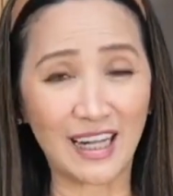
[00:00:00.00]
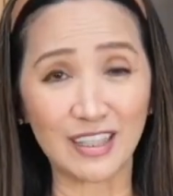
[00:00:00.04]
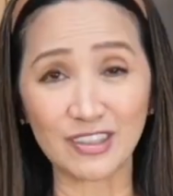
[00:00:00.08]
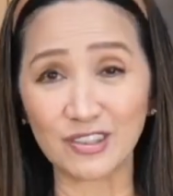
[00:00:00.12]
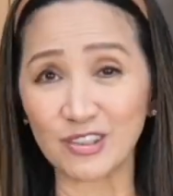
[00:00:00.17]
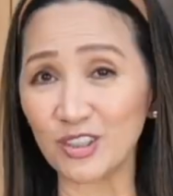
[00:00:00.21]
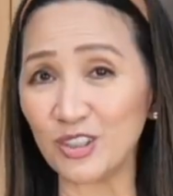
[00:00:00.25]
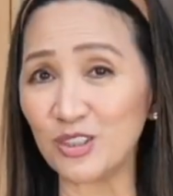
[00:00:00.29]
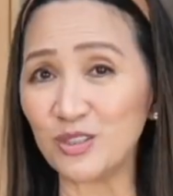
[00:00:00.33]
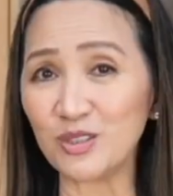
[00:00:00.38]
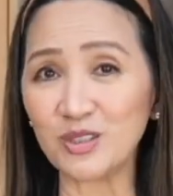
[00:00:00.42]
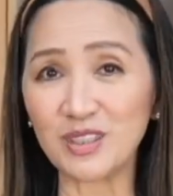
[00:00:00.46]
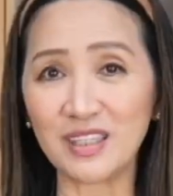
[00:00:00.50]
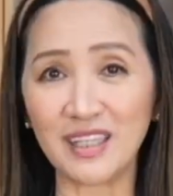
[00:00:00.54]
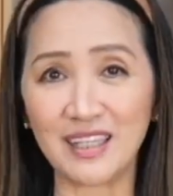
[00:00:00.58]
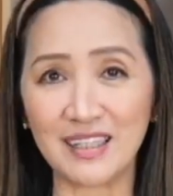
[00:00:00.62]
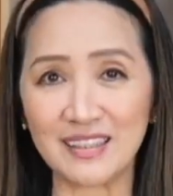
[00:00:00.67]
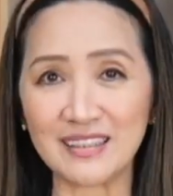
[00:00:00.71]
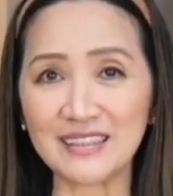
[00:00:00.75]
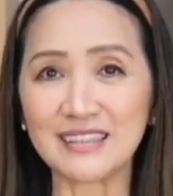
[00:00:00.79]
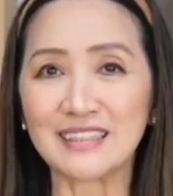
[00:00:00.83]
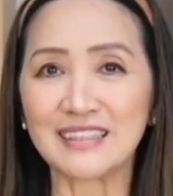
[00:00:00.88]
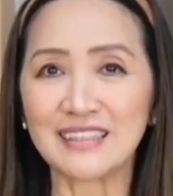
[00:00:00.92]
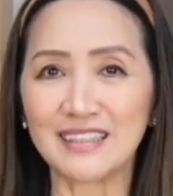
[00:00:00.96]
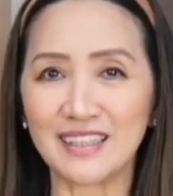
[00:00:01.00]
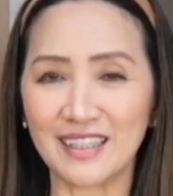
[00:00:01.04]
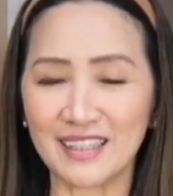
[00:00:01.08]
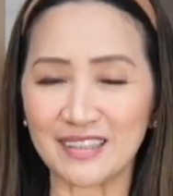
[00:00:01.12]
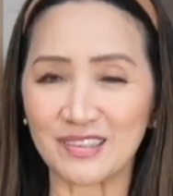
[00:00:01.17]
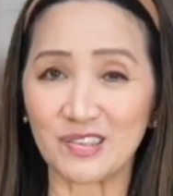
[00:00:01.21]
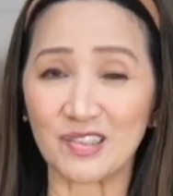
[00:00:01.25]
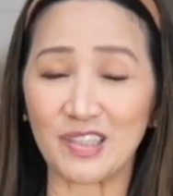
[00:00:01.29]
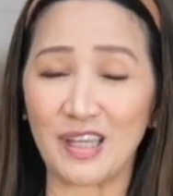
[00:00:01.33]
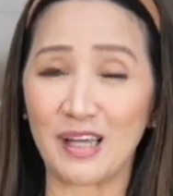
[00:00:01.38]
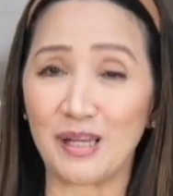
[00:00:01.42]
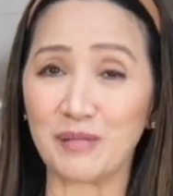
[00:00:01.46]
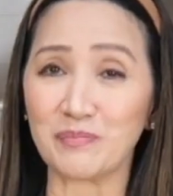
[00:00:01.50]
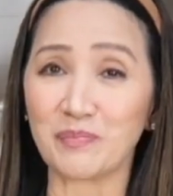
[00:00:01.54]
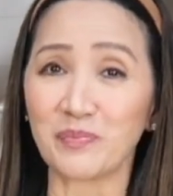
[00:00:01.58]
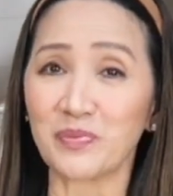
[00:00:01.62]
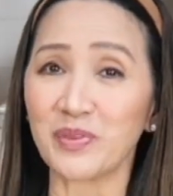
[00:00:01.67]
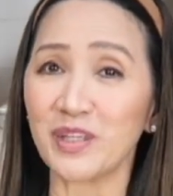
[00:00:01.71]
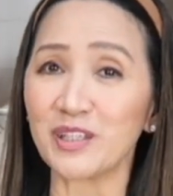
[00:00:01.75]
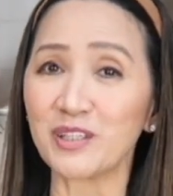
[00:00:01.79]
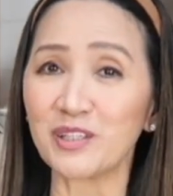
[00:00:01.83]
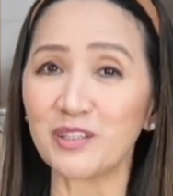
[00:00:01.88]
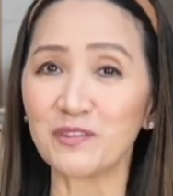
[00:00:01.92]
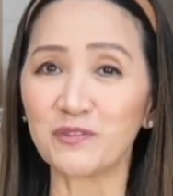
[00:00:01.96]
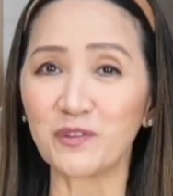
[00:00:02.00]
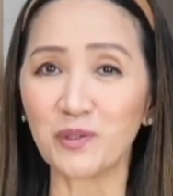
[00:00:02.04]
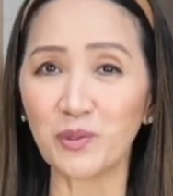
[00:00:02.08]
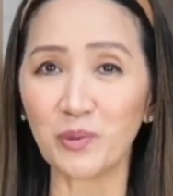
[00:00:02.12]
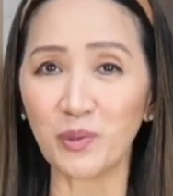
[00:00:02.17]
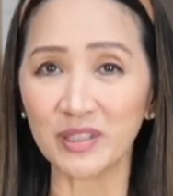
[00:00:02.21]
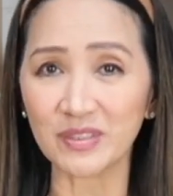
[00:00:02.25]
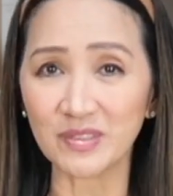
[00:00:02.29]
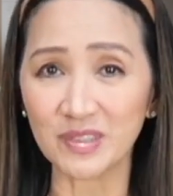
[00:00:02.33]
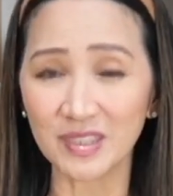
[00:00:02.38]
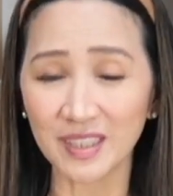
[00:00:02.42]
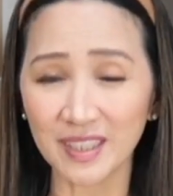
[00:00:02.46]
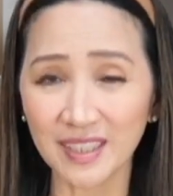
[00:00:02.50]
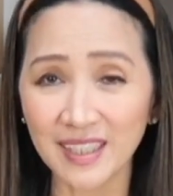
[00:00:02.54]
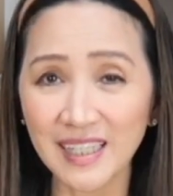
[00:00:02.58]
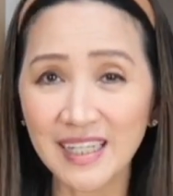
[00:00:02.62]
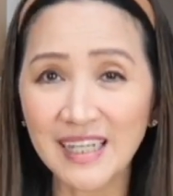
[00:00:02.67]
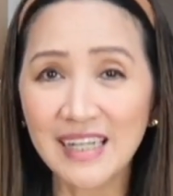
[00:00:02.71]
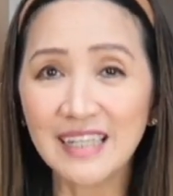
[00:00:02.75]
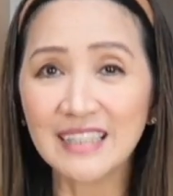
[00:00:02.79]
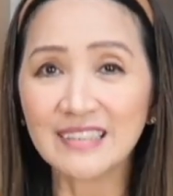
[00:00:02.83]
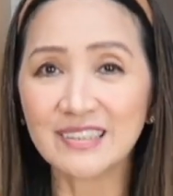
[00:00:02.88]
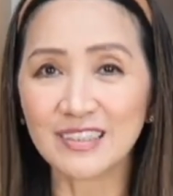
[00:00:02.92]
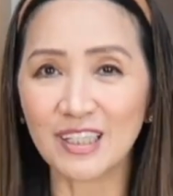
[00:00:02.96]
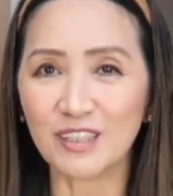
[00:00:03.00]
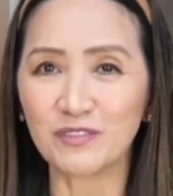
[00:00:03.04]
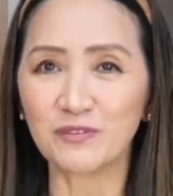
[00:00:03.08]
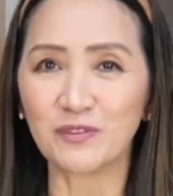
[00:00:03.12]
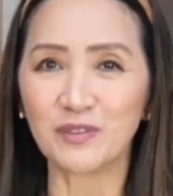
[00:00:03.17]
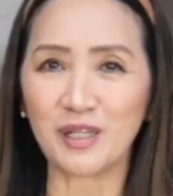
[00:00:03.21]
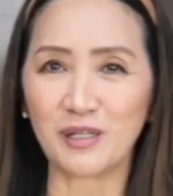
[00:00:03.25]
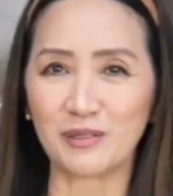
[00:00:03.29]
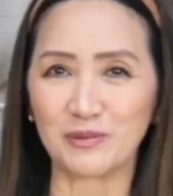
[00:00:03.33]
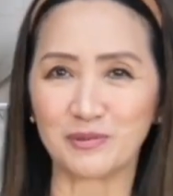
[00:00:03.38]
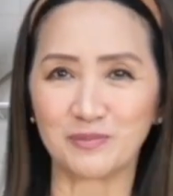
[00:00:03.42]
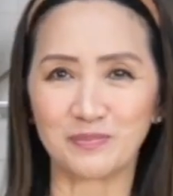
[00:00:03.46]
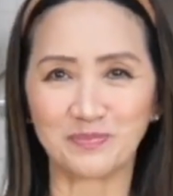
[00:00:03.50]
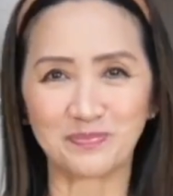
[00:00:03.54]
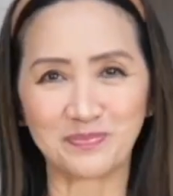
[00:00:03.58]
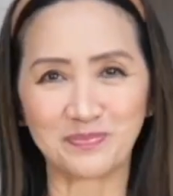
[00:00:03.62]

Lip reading: I'll see you again next time. Thank you for watching. Ciao for now.